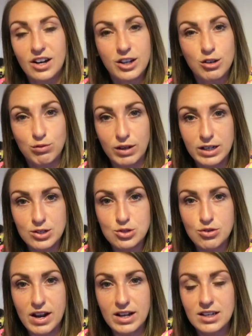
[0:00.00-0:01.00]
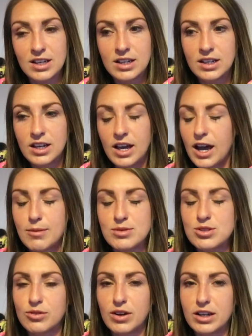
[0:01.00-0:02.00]
like a running track,
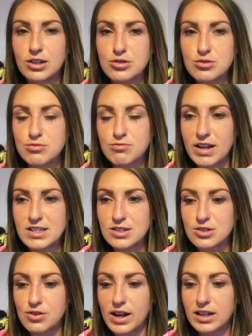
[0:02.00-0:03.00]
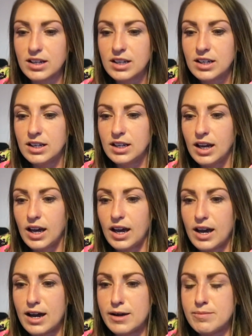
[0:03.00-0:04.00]
so like a racing track.
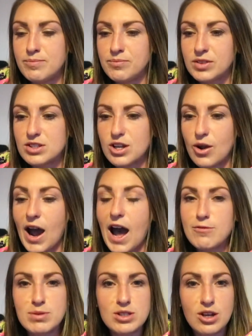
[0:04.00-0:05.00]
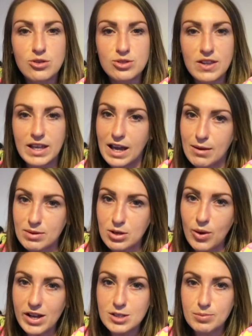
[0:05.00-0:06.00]
So I have been told that they can be
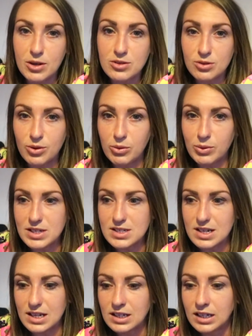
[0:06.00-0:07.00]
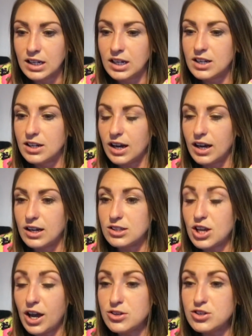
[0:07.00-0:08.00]
quite exposed and quite windy.
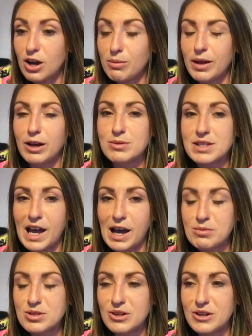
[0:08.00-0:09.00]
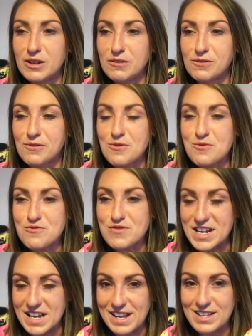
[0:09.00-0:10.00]
Turned up and it was absolutely
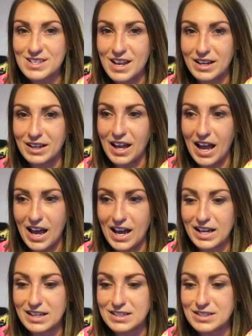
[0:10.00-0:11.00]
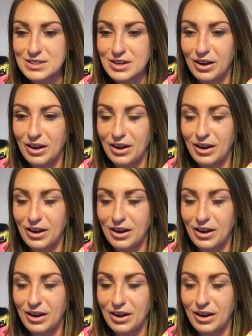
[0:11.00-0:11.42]
freezing, and